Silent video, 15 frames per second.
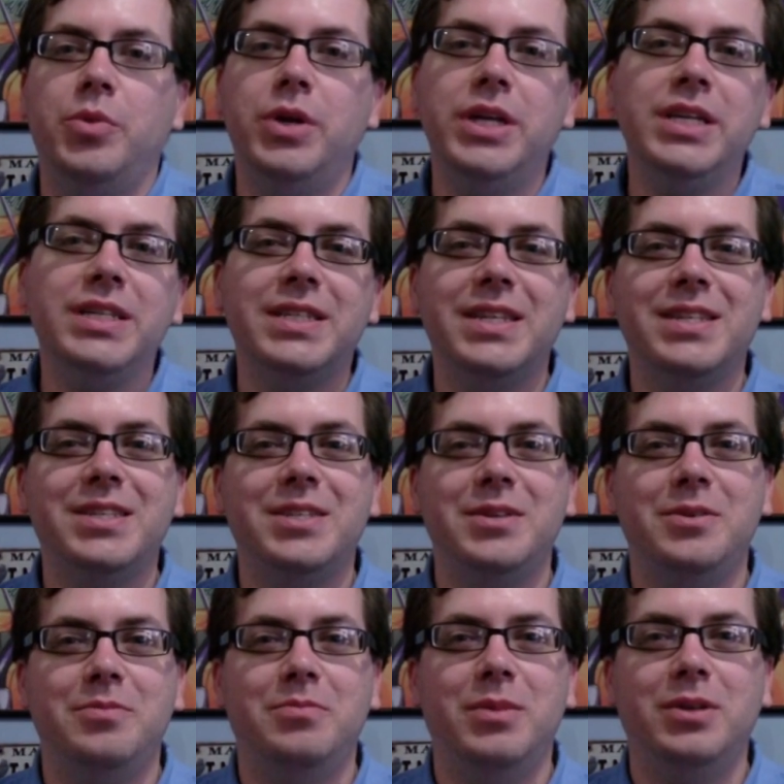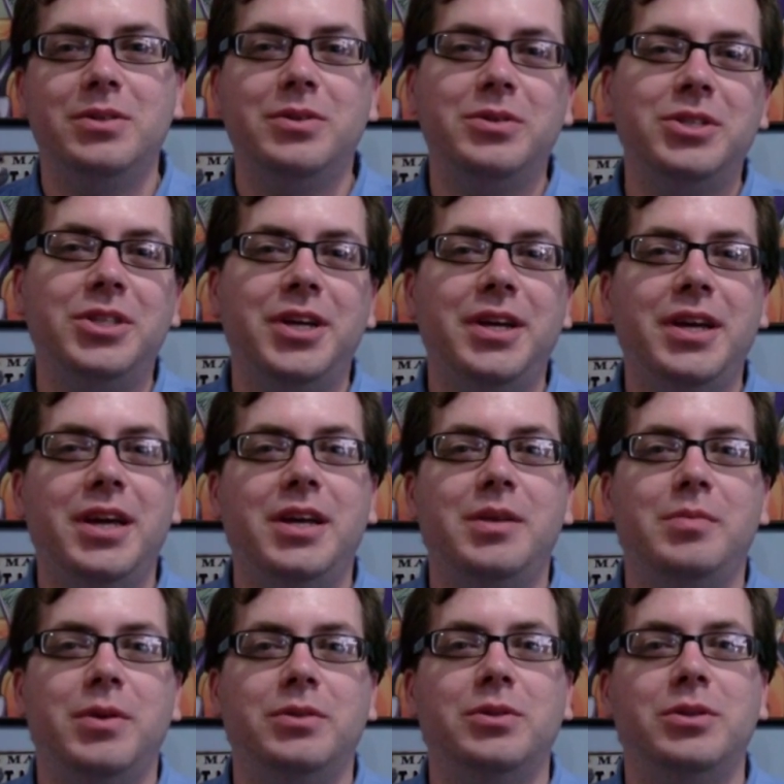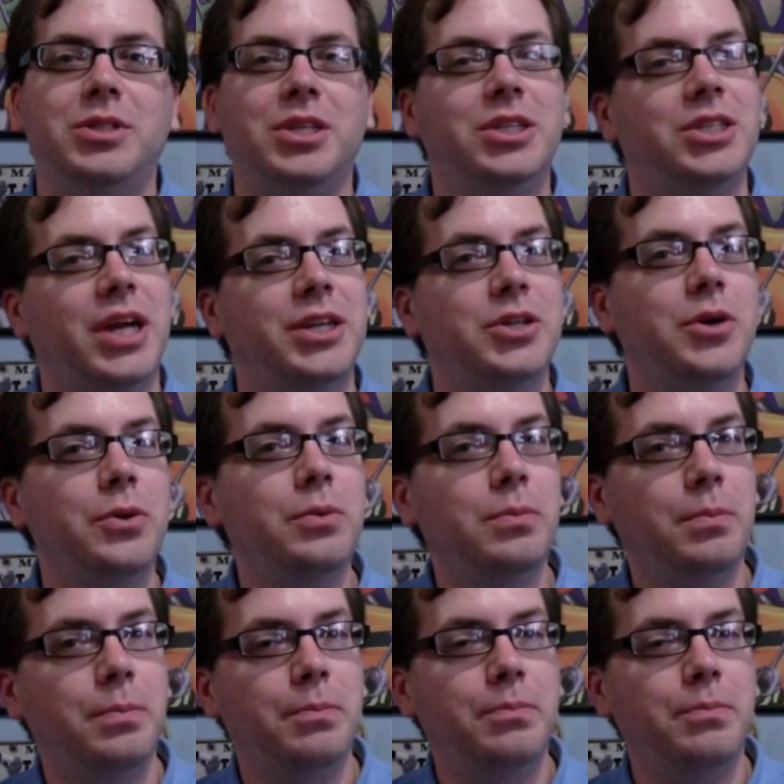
Puddingcess Maldoche and Maldoche Chateau.